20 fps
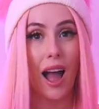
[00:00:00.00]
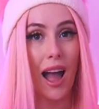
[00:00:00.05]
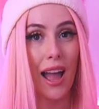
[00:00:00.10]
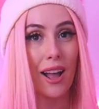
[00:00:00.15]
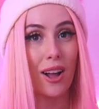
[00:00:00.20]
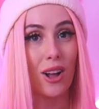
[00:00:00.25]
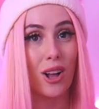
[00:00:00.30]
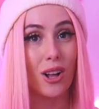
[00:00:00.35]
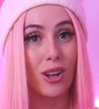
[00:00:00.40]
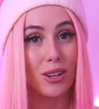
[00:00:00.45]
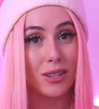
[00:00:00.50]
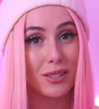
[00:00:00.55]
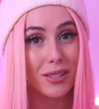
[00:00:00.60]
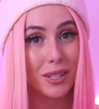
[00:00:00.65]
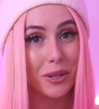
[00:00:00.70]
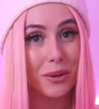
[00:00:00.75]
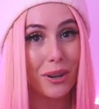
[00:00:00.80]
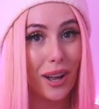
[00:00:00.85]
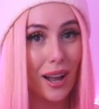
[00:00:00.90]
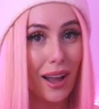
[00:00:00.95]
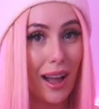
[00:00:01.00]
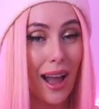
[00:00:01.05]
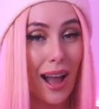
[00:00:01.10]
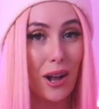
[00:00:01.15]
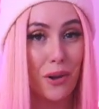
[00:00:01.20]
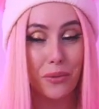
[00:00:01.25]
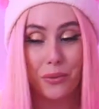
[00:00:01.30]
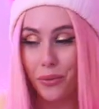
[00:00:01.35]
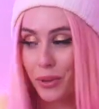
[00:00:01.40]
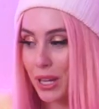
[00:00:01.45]
I also got
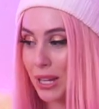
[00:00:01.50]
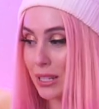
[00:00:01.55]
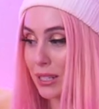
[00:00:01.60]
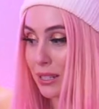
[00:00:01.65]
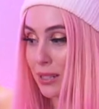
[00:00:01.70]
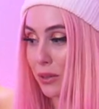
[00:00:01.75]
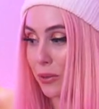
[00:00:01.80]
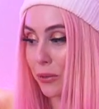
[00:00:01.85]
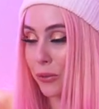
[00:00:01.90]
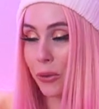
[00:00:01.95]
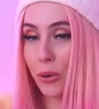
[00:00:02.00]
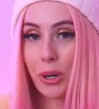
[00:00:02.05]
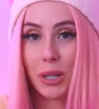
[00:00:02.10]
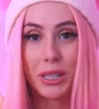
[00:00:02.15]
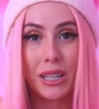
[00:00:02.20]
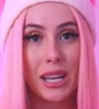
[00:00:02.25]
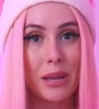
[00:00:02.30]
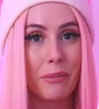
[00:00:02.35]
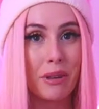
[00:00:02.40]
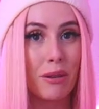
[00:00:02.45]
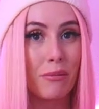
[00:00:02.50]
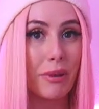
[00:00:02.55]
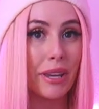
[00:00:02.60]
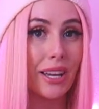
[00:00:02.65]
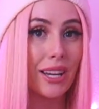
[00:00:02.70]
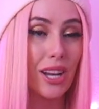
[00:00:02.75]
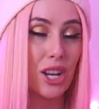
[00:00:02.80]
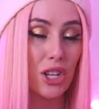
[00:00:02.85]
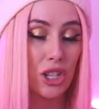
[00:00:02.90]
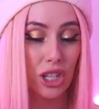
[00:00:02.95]
outfits for Lemon
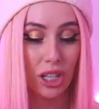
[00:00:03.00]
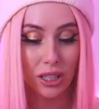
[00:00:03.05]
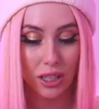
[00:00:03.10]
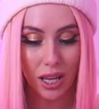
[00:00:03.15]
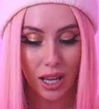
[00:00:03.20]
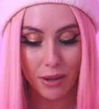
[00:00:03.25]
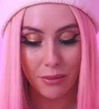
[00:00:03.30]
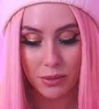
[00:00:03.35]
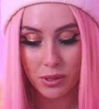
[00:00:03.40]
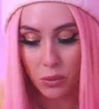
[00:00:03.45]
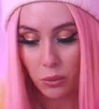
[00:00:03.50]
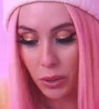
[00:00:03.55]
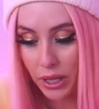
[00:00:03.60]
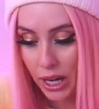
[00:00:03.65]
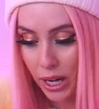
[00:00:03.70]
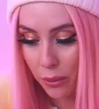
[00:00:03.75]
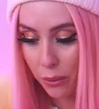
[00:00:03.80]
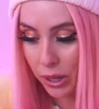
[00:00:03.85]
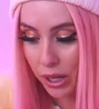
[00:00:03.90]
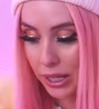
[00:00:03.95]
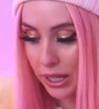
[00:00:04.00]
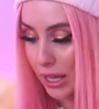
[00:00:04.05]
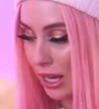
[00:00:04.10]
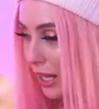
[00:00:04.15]
because she loves when I wear